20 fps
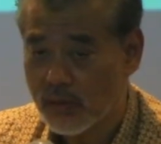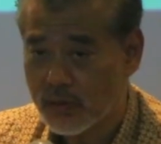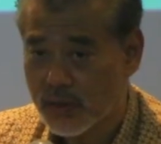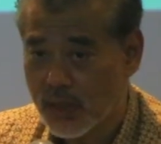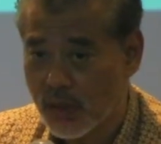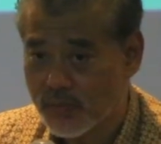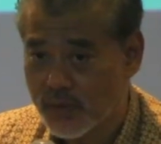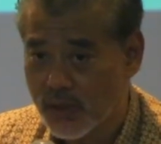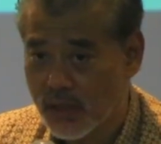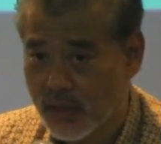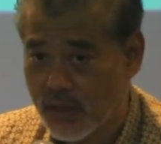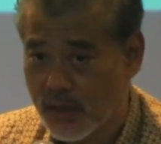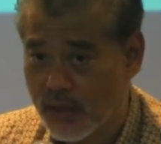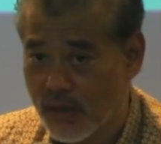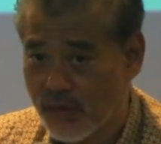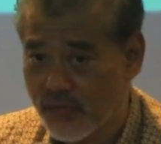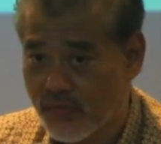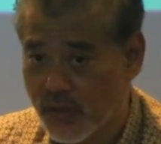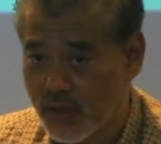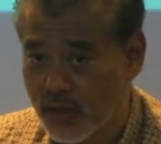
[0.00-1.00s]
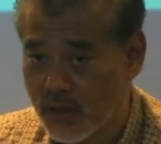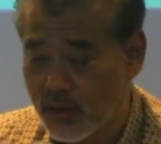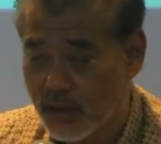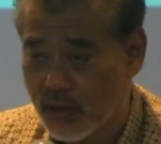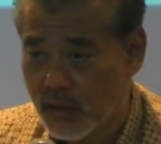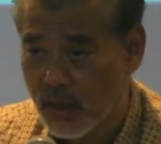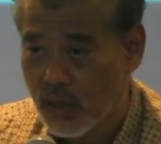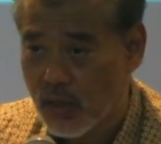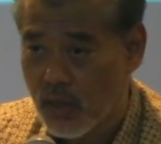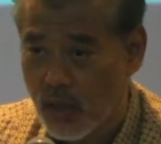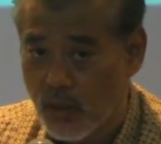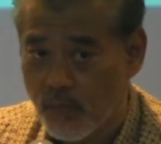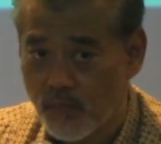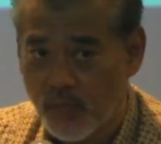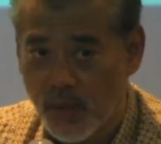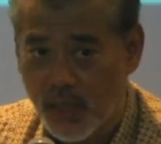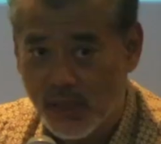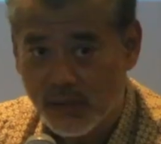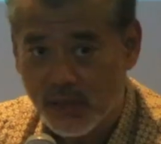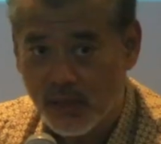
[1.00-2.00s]
Sub-Saharan Africa,
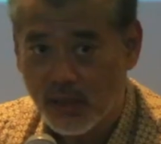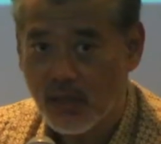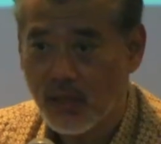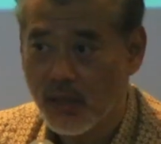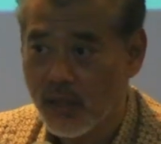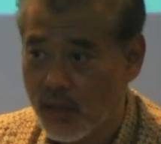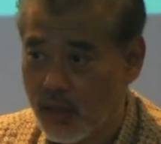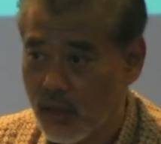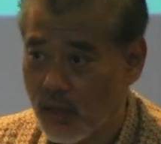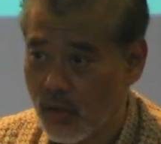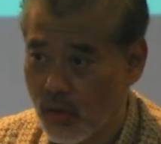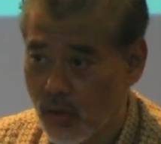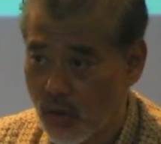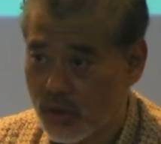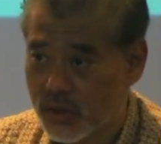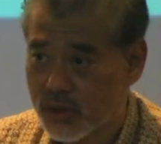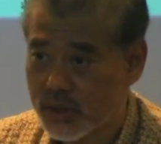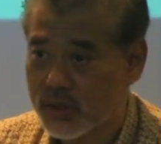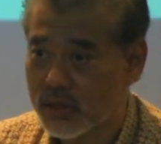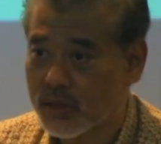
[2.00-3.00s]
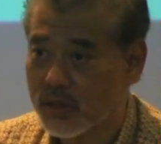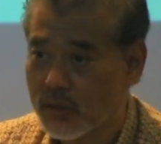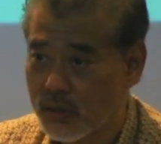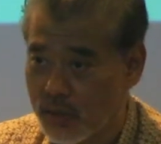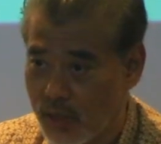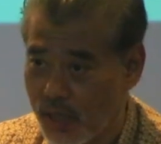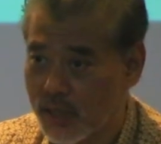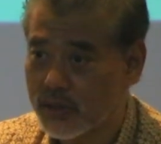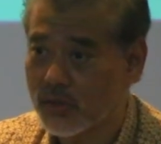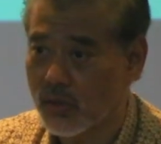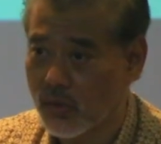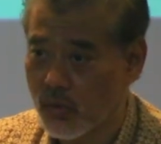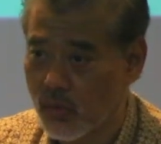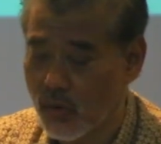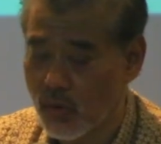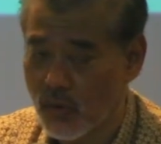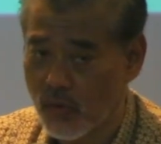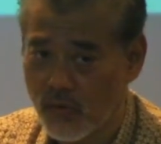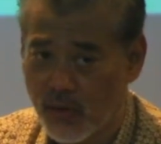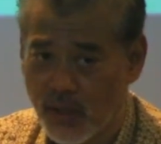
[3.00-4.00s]
basically lost as a
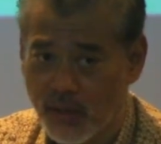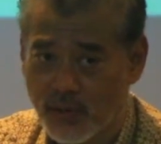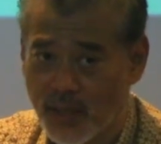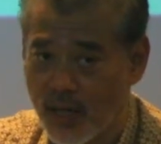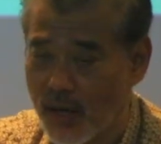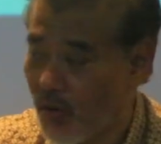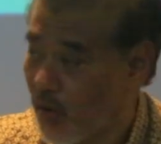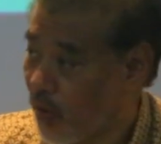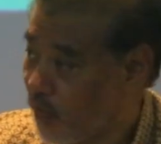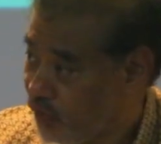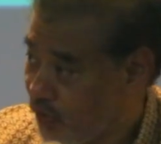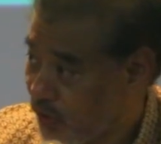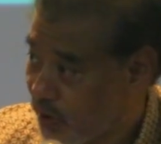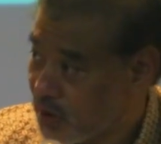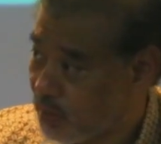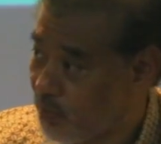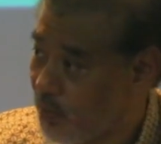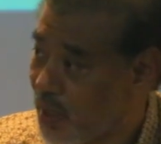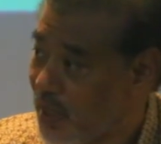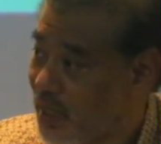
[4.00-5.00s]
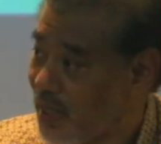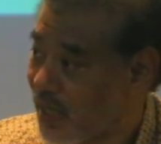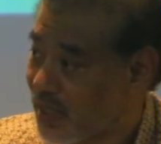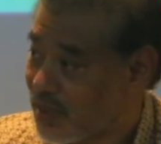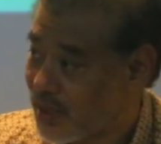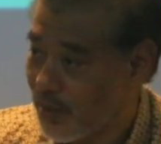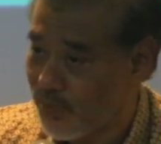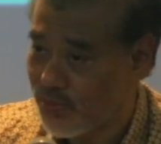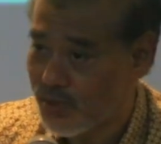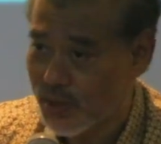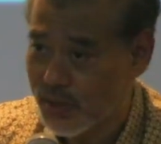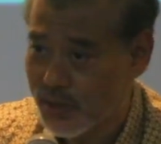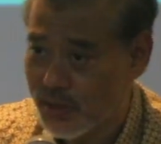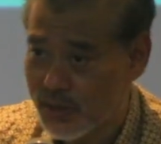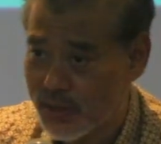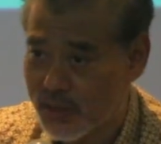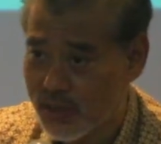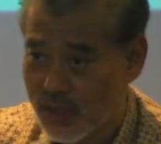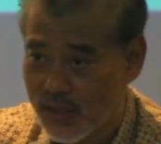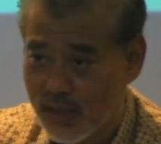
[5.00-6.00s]
whole. Okay? There are, of course, many
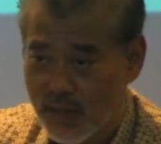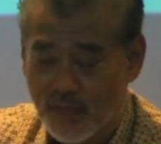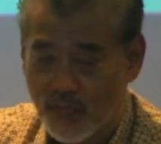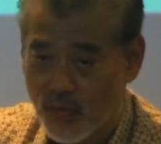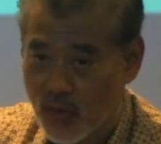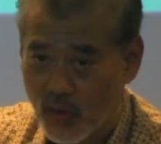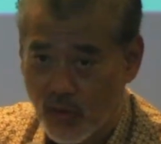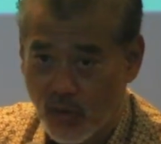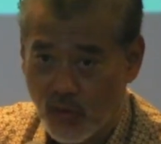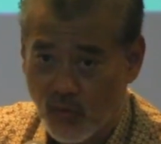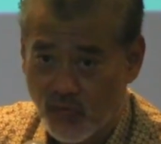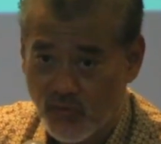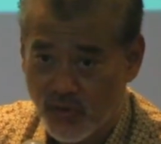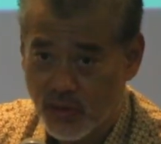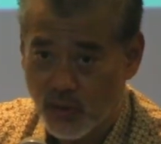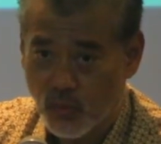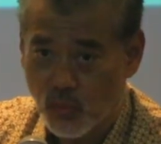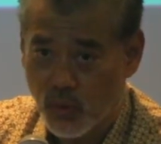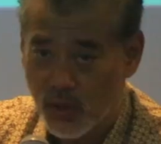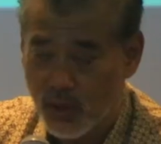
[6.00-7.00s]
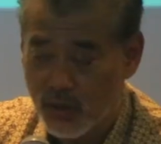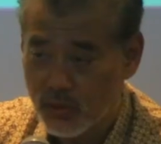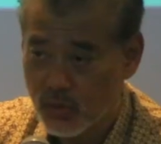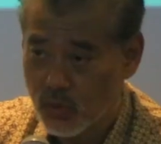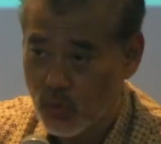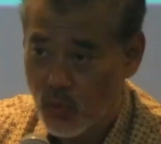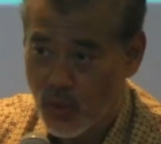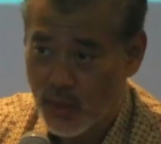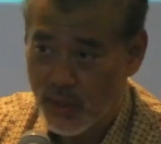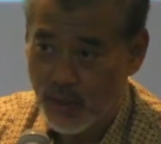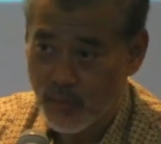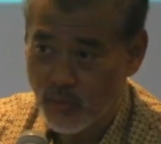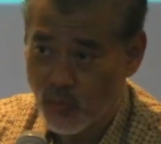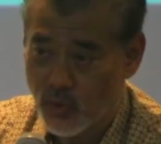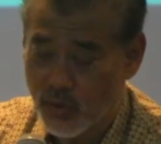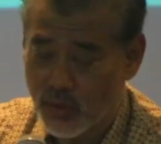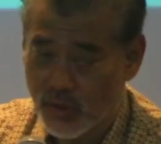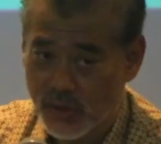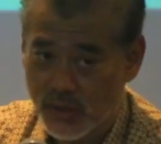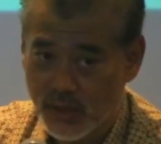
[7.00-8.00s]
exceptions all over the world to what I'm
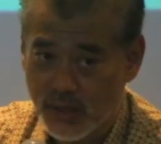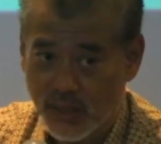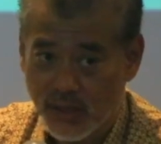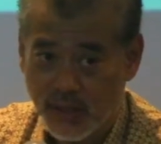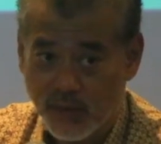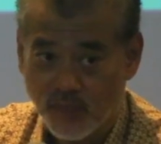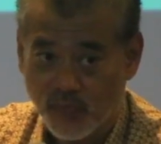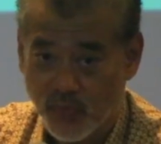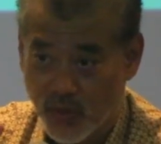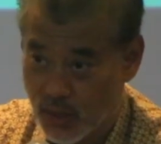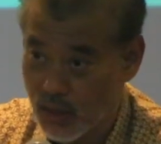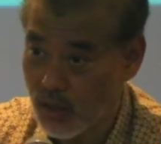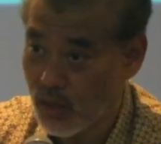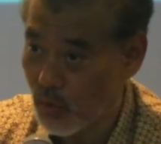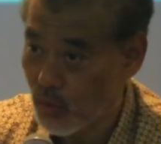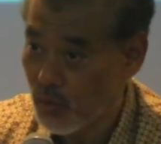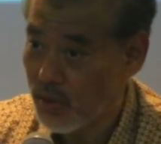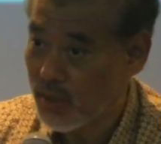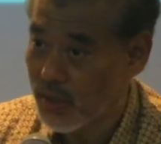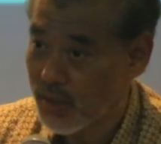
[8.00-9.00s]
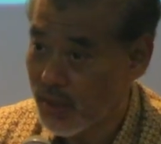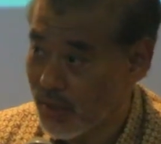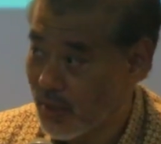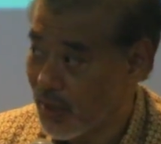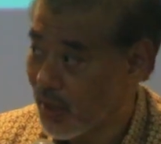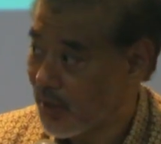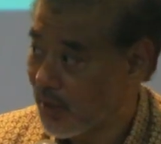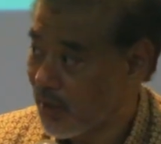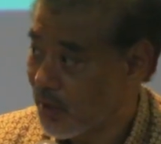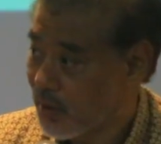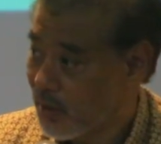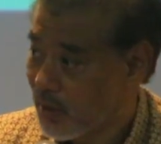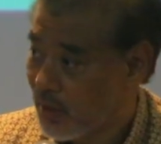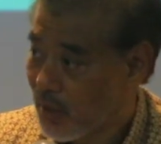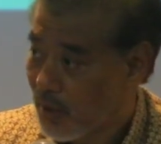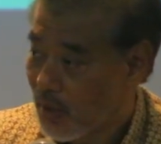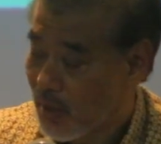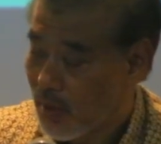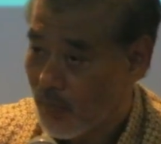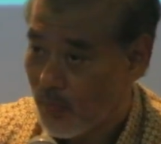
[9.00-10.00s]
going to say, including in Ghana.
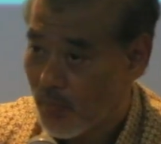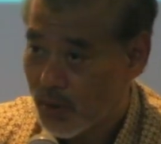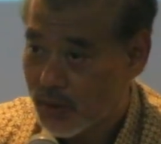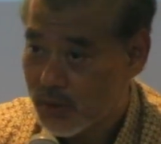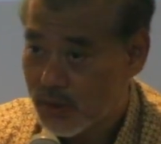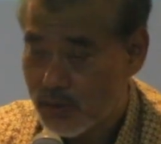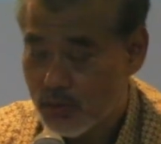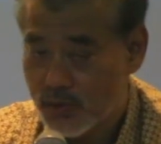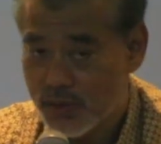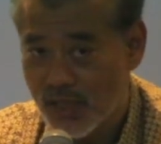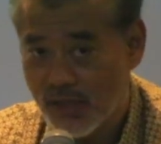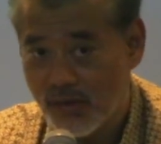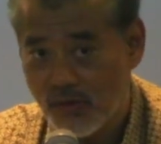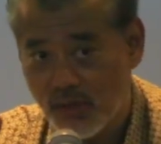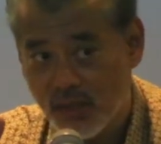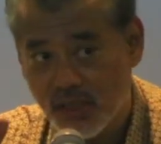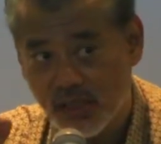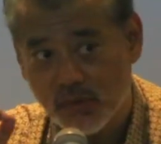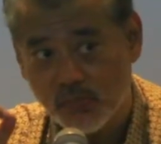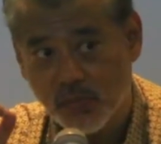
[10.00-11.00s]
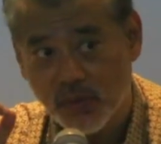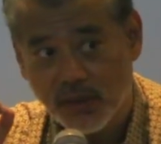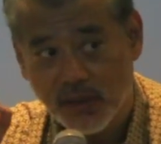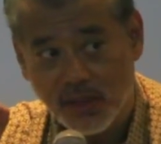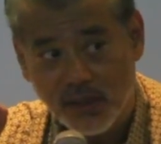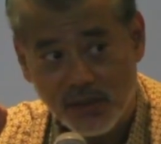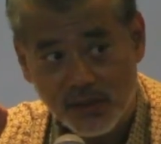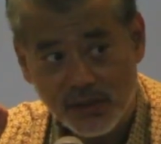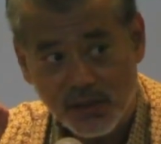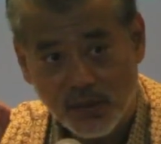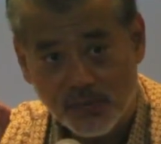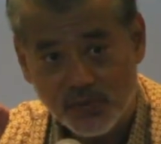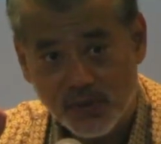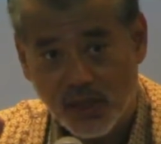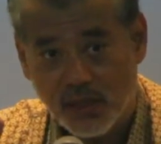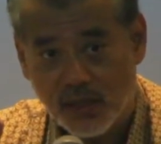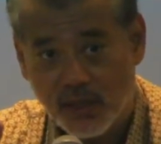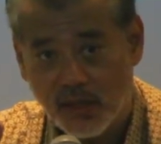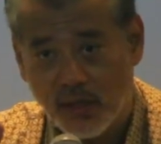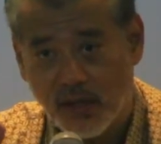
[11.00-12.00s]
But generally speaking,
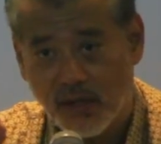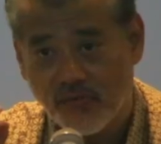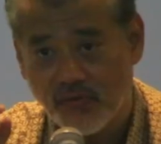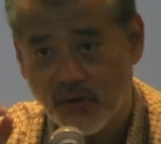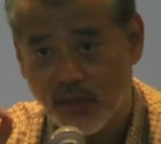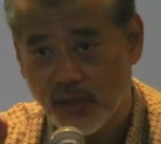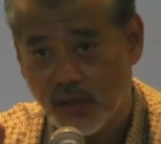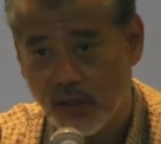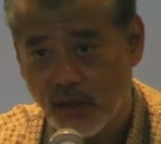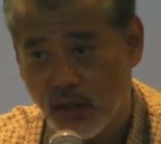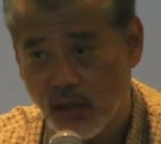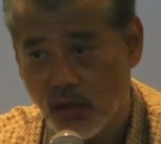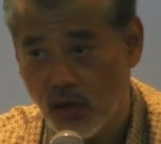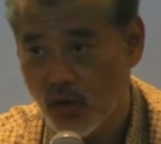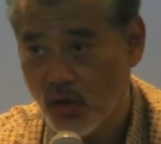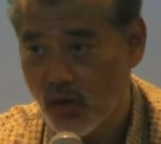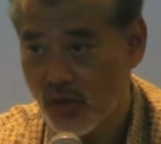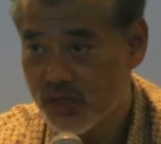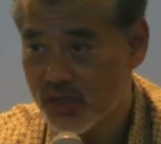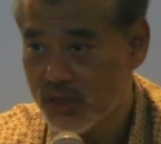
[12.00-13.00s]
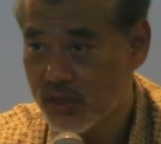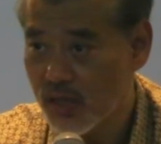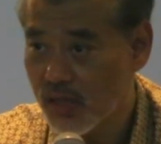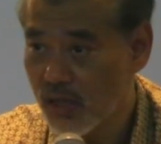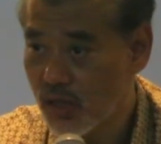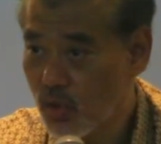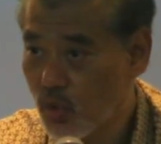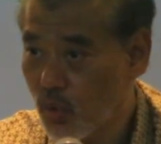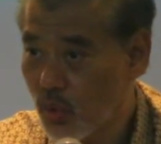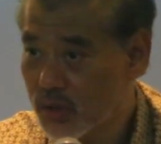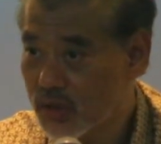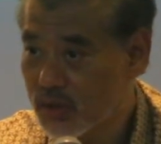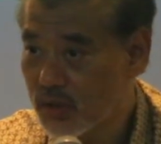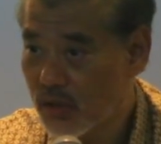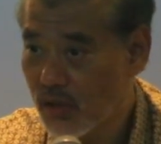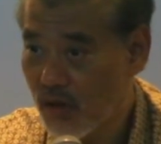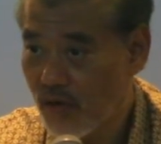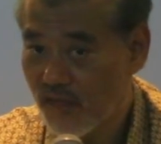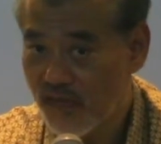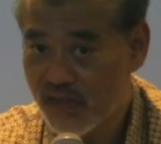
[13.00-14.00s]
Sub-Saharan Africa lost a quarter
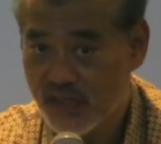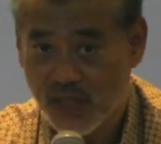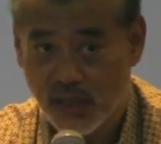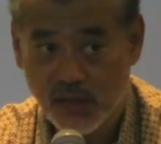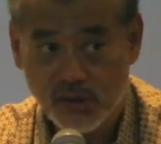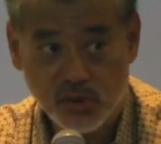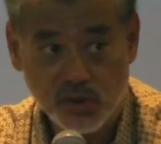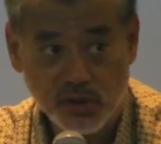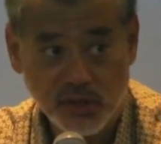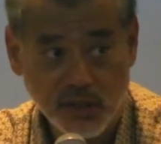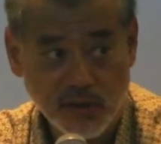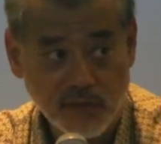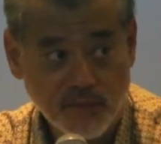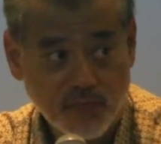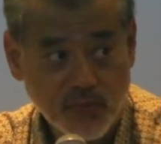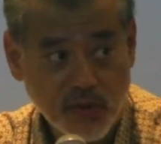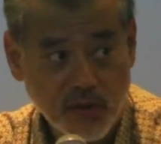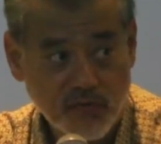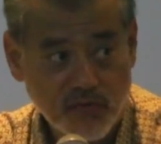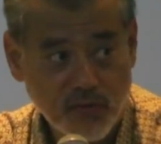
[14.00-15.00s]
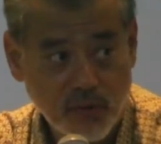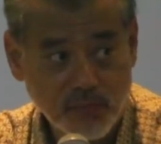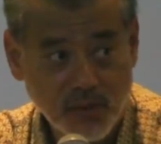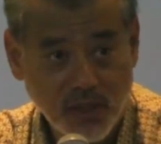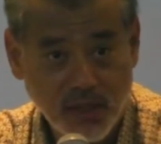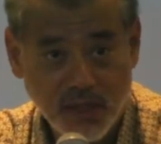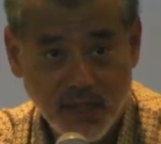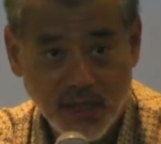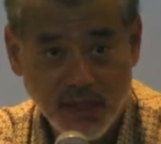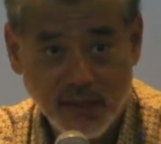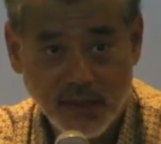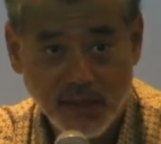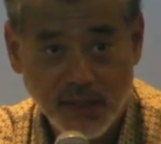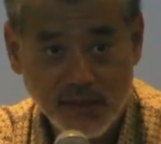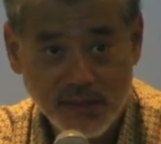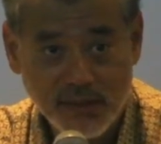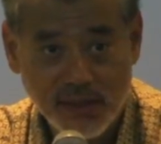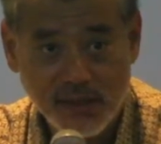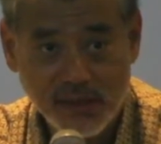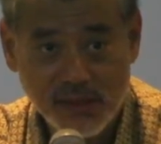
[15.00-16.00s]
of a century from the late
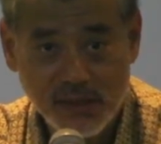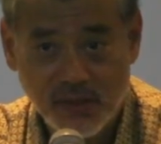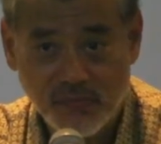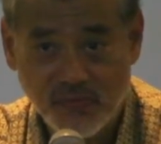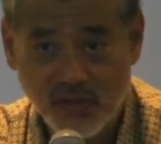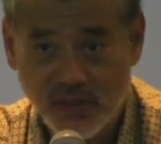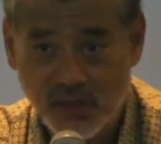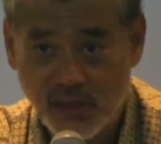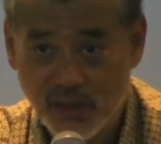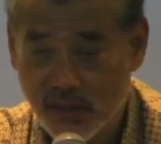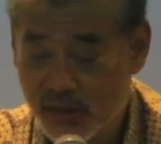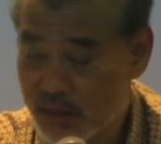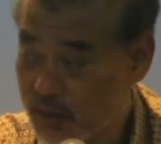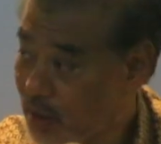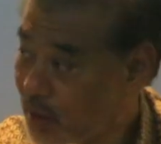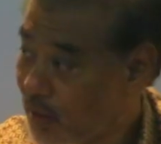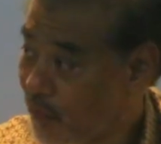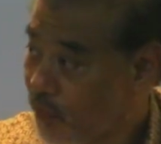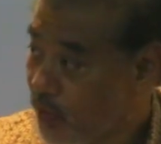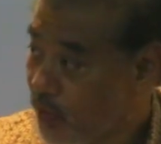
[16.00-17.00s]
1970s,